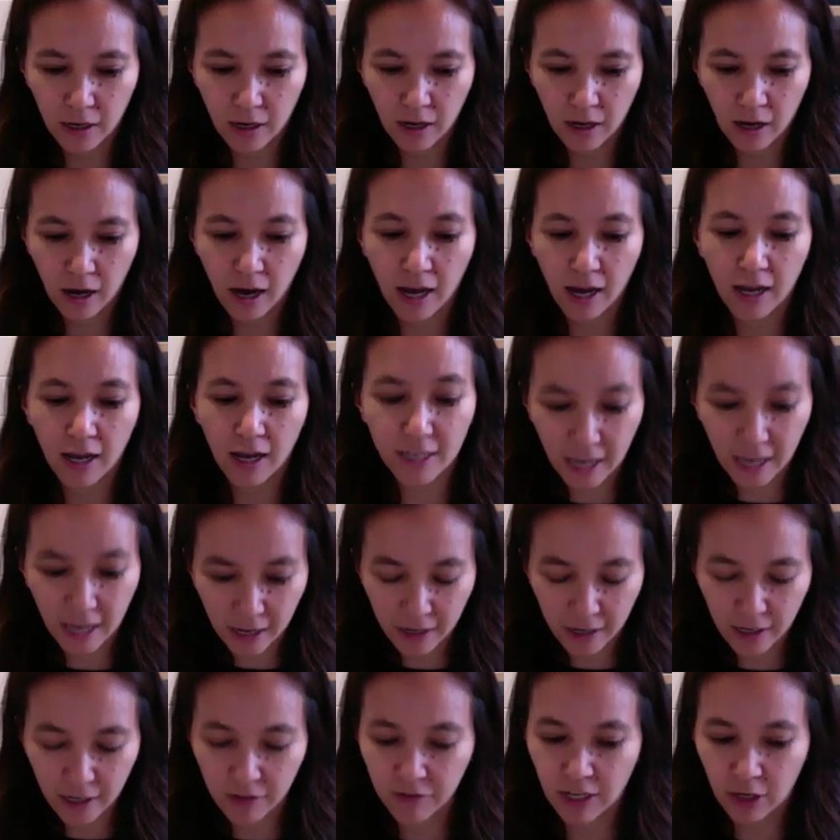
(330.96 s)

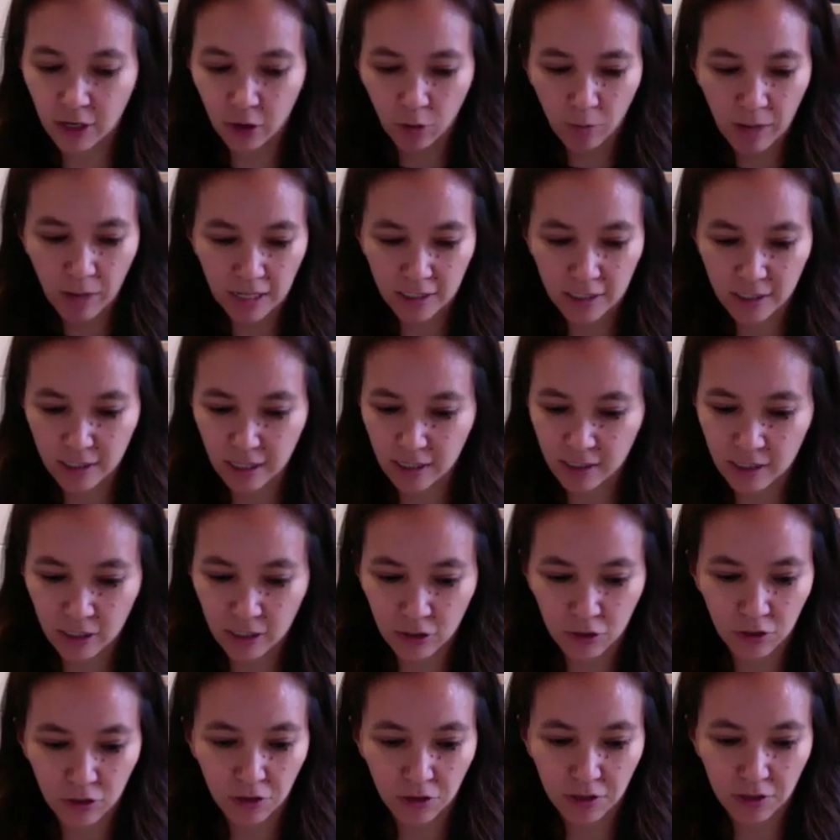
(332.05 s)
again, if I go back to that
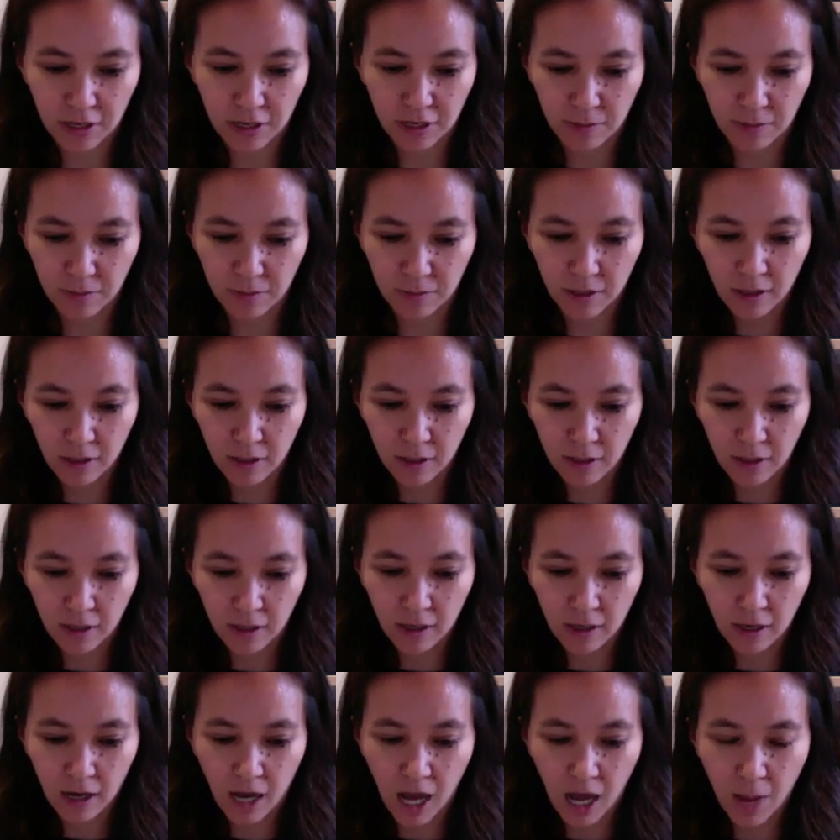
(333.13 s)
central theme,
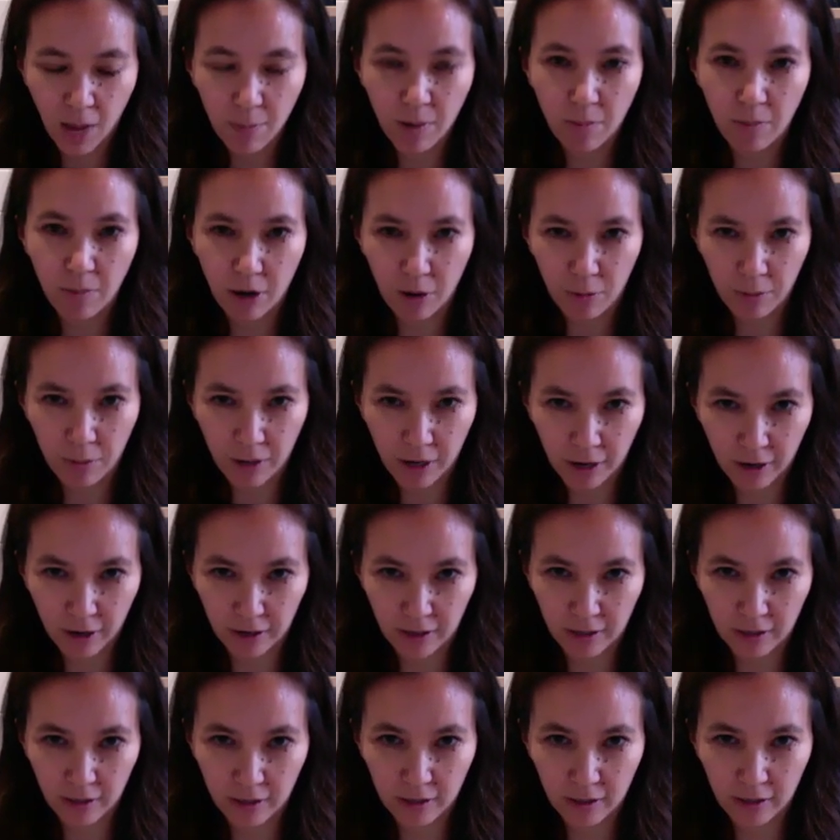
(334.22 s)
I'm a better
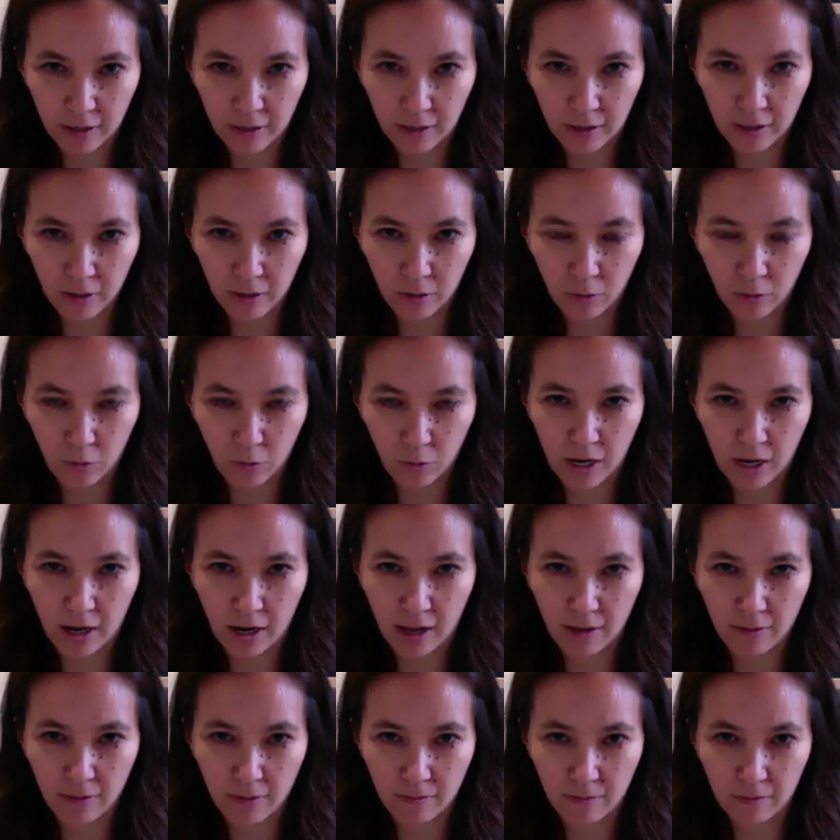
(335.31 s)
parent when
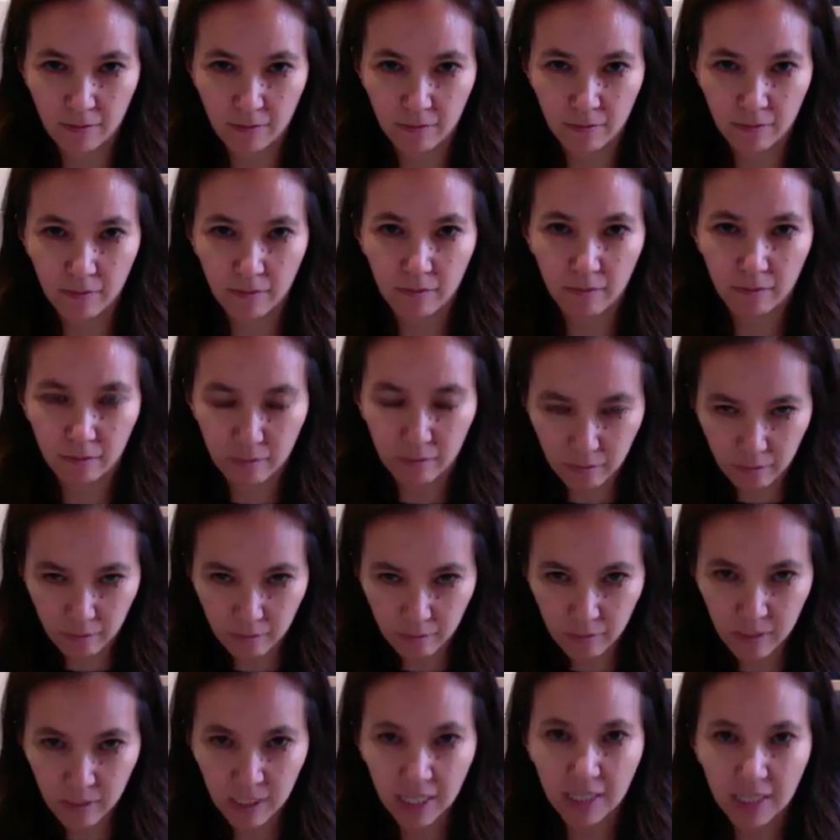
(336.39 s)
I'm
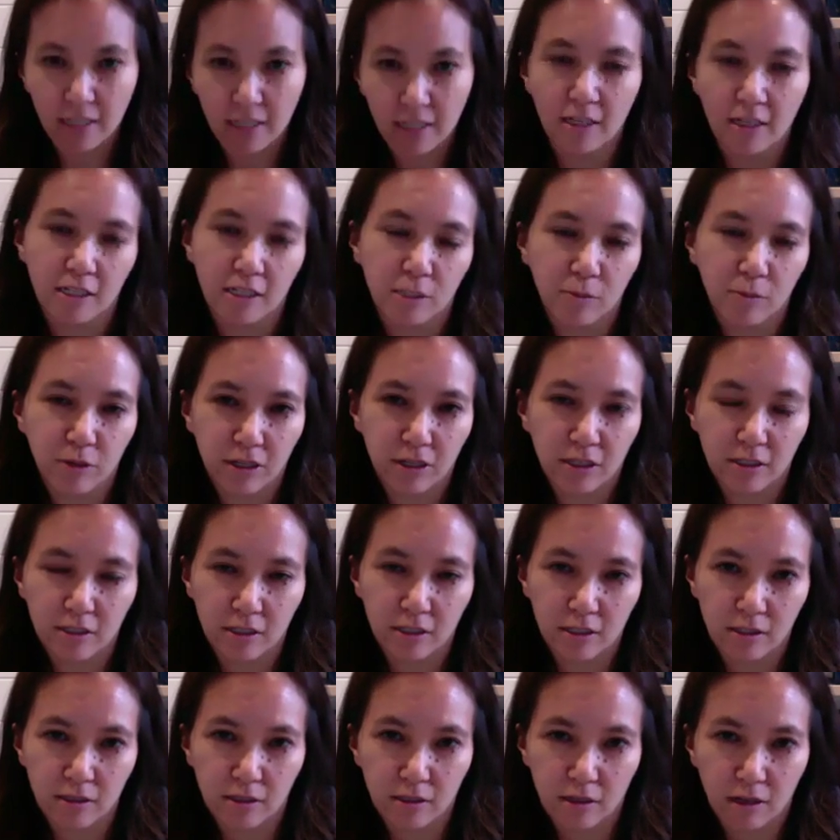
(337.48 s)
taking in
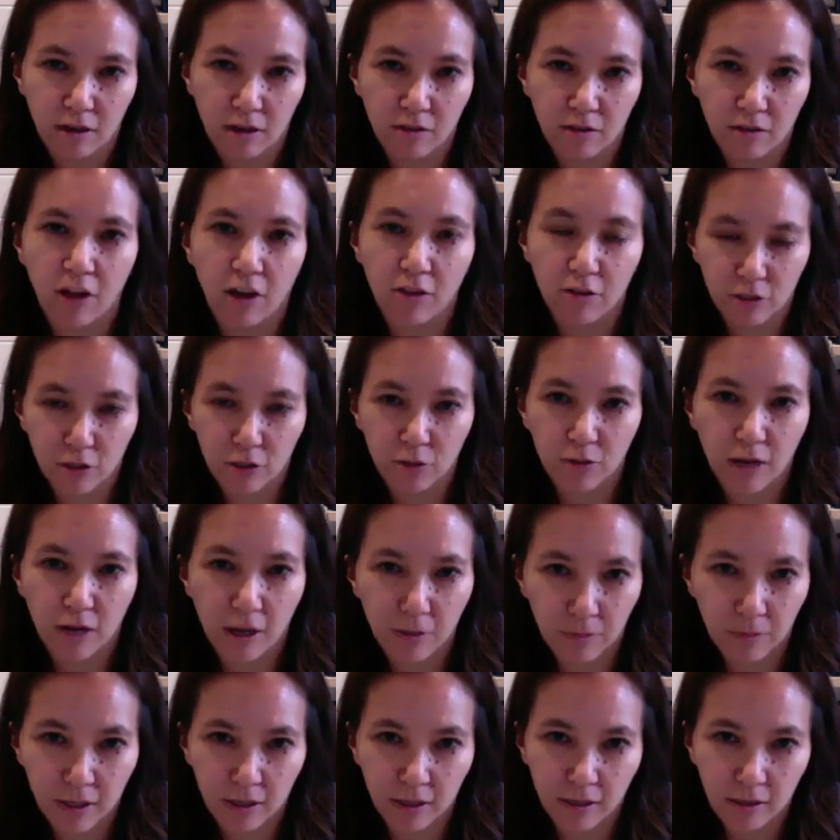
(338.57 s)
experiences of others around
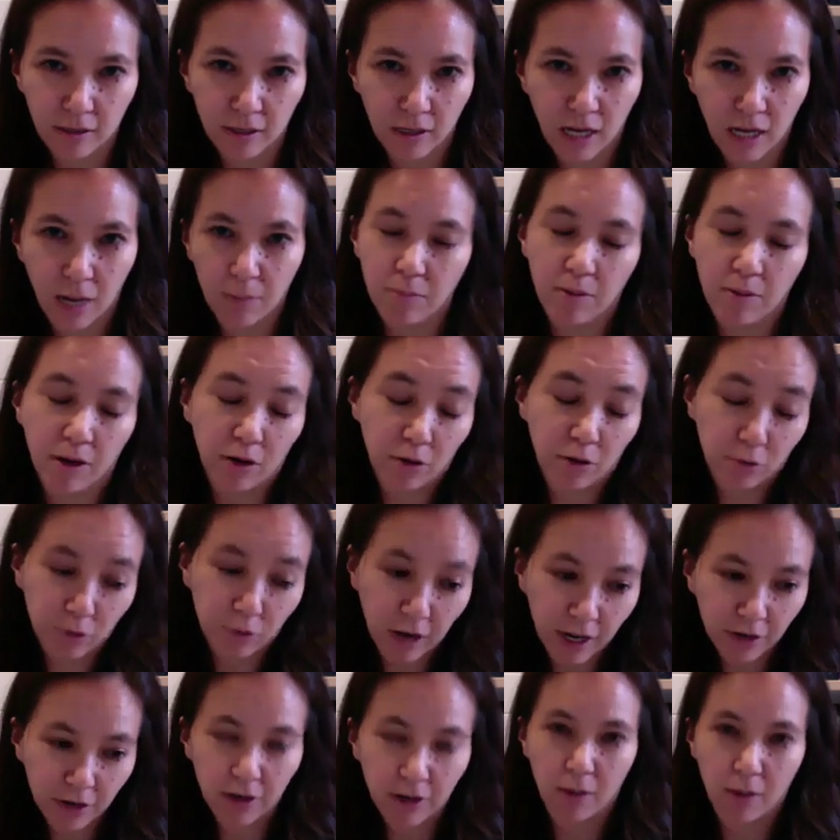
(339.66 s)
me. I'm a better
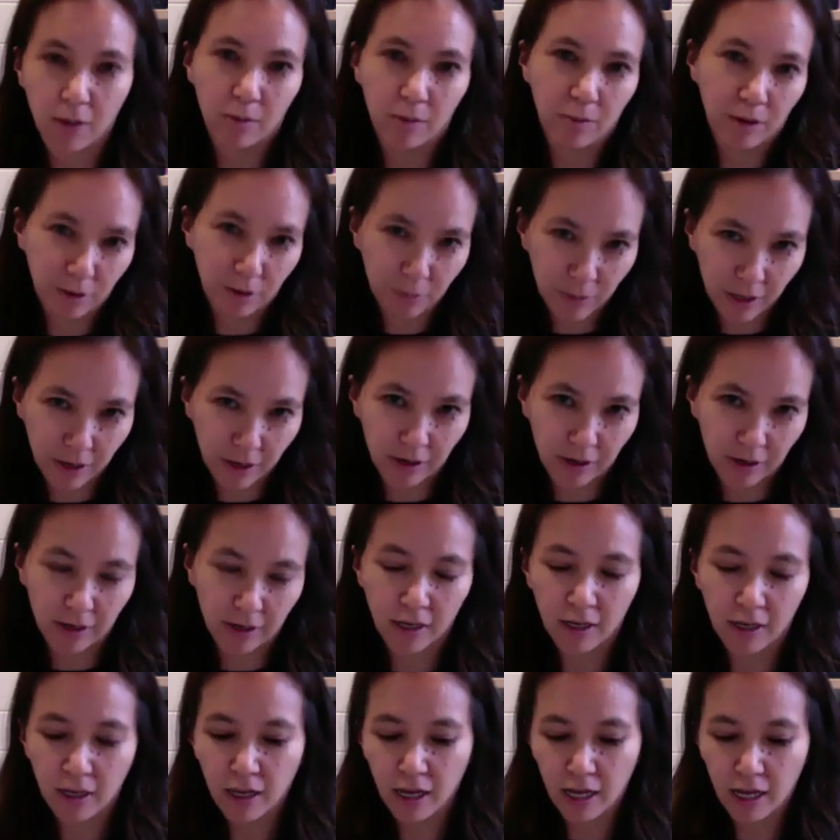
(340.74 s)
writer, I'm a better parent.
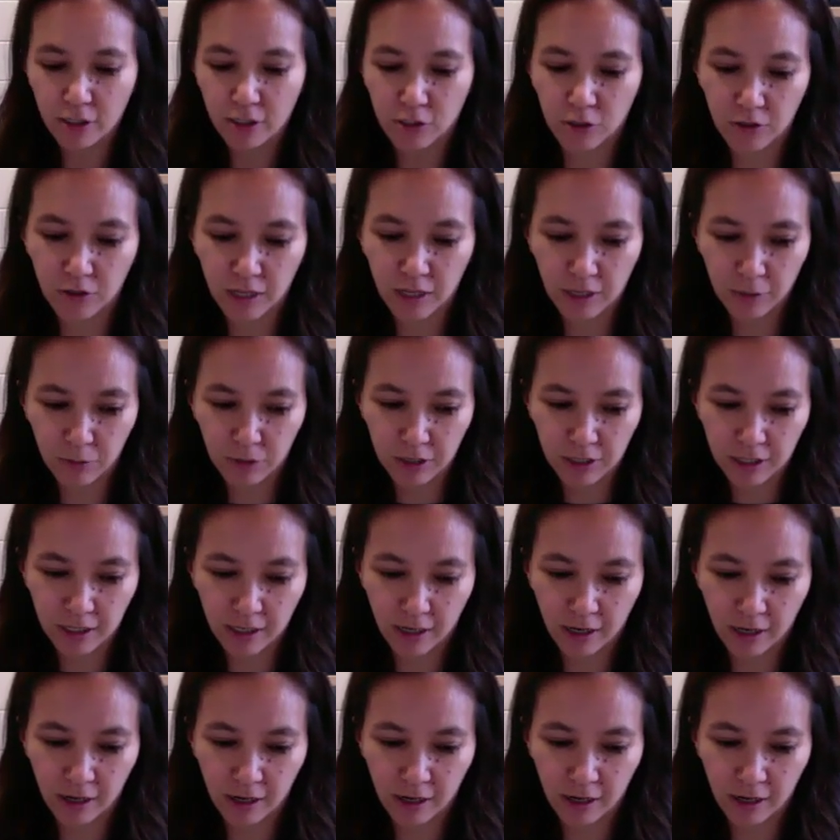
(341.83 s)
And so they really